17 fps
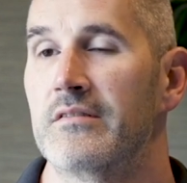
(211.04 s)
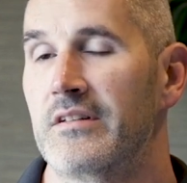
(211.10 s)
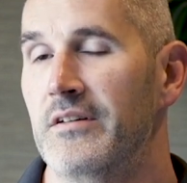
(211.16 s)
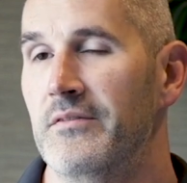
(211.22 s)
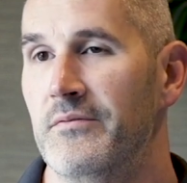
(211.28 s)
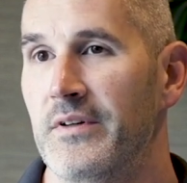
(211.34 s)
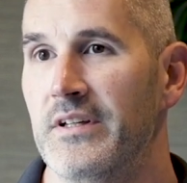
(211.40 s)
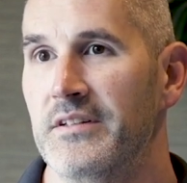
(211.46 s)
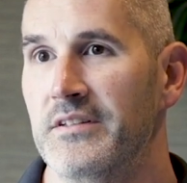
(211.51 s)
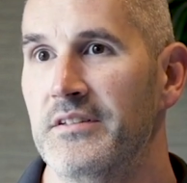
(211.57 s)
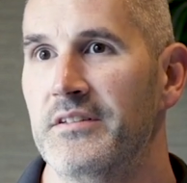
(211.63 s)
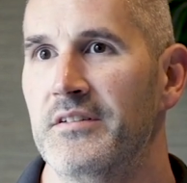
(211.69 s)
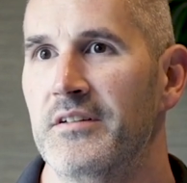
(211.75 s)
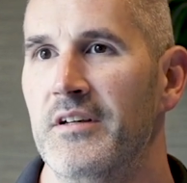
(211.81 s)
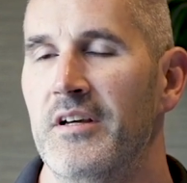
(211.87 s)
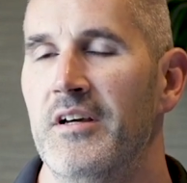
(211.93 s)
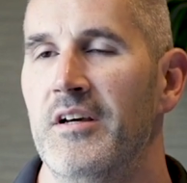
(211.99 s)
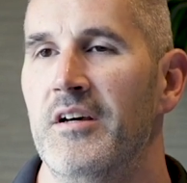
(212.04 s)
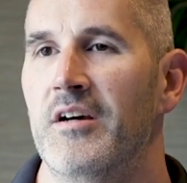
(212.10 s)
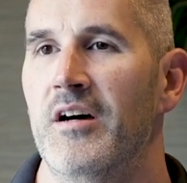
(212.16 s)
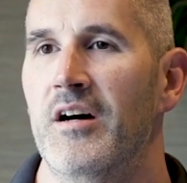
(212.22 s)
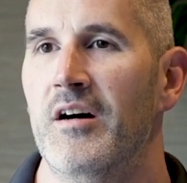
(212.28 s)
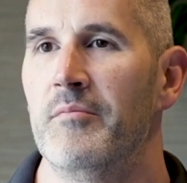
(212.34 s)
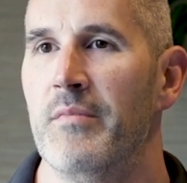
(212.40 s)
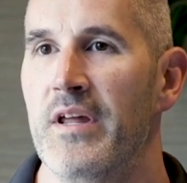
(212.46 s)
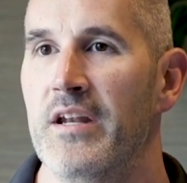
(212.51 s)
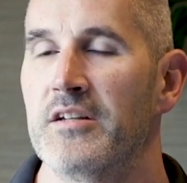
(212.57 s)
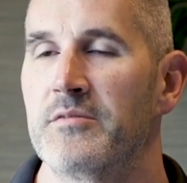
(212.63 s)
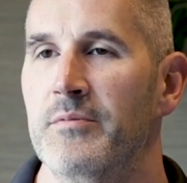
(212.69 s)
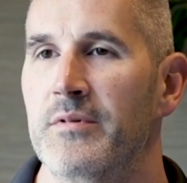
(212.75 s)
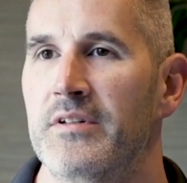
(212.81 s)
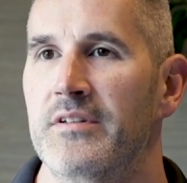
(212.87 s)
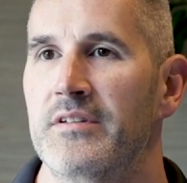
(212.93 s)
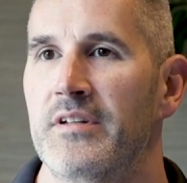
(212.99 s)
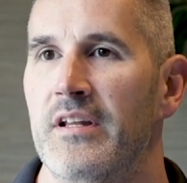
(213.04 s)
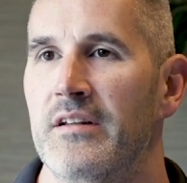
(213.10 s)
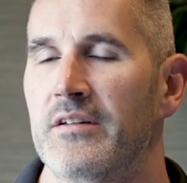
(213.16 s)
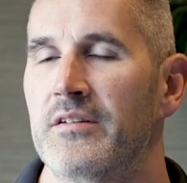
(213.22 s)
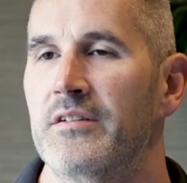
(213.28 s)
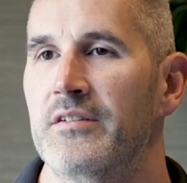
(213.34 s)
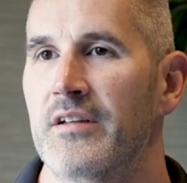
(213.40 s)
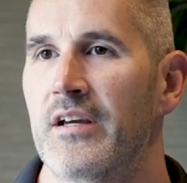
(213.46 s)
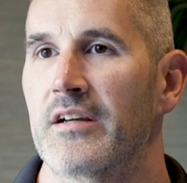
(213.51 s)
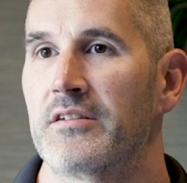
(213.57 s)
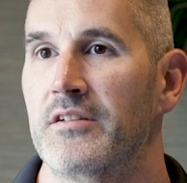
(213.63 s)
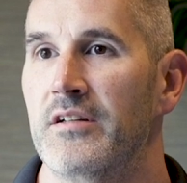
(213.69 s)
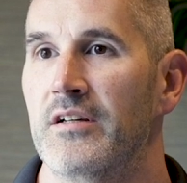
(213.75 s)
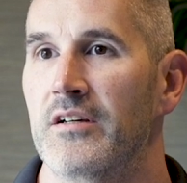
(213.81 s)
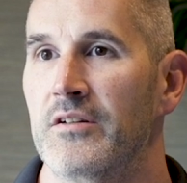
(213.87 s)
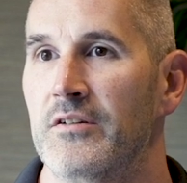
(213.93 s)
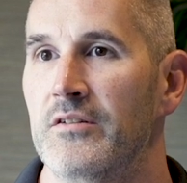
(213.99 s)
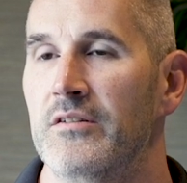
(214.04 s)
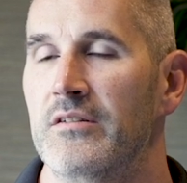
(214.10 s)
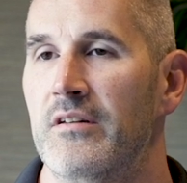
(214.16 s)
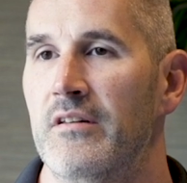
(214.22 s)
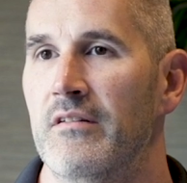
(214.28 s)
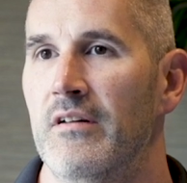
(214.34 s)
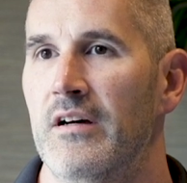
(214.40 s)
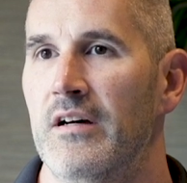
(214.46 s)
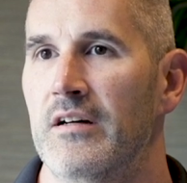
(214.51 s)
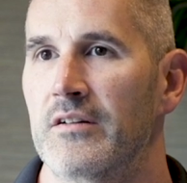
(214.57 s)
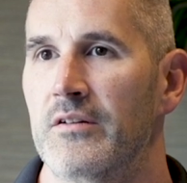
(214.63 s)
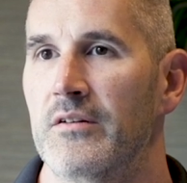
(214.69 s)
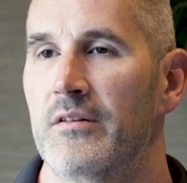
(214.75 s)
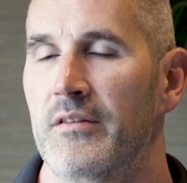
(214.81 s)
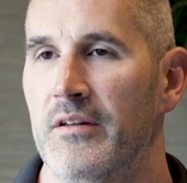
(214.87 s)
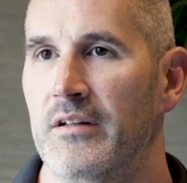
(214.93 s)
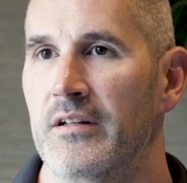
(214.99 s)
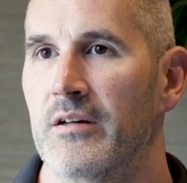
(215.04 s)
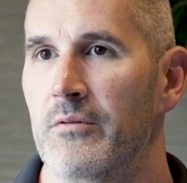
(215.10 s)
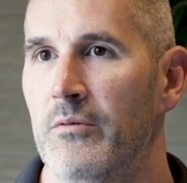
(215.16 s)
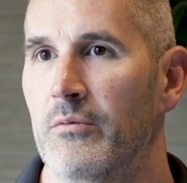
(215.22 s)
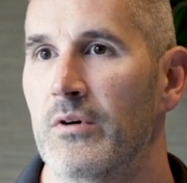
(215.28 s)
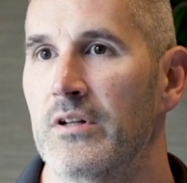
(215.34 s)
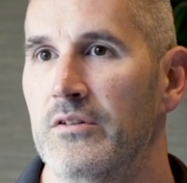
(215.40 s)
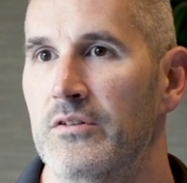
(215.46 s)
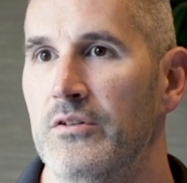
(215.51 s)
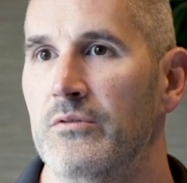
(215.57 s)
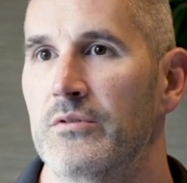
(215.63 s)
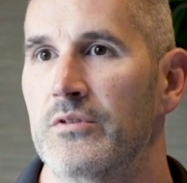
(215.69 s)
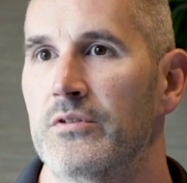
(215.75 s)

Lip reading: convince management to say this is actually a good thing that we want to do.